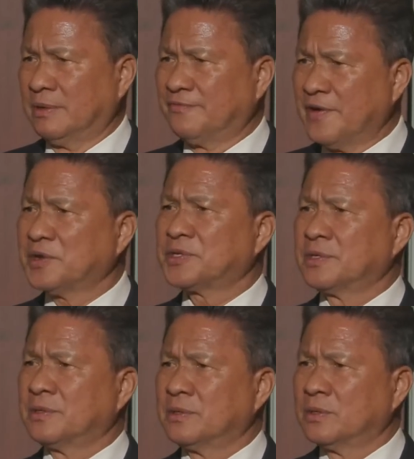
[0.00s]

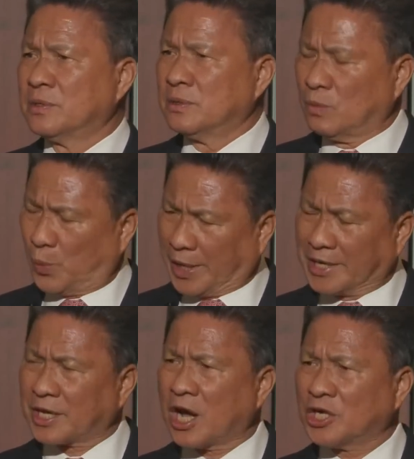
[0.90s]
First,
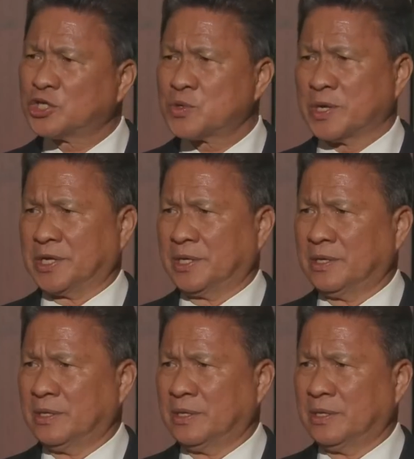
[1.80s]
within the country,